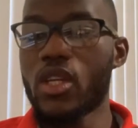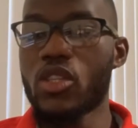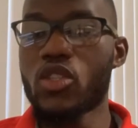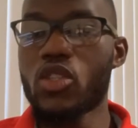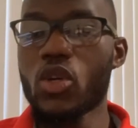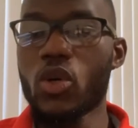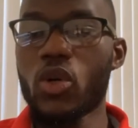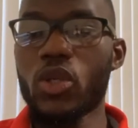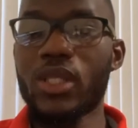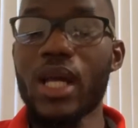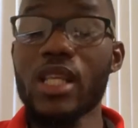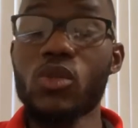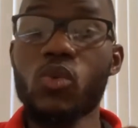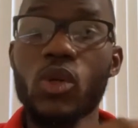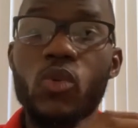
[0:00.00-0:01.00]
So
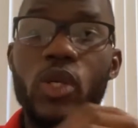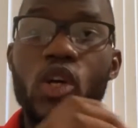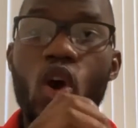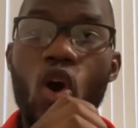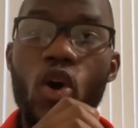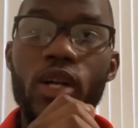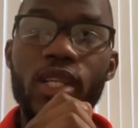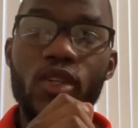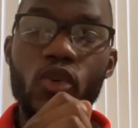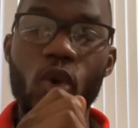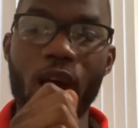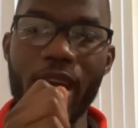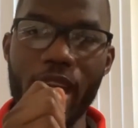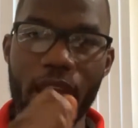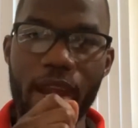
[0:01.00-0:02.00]
that's what we call
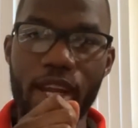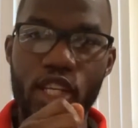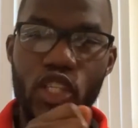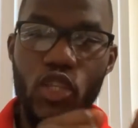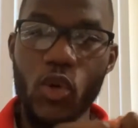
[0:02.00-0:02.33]
your edge.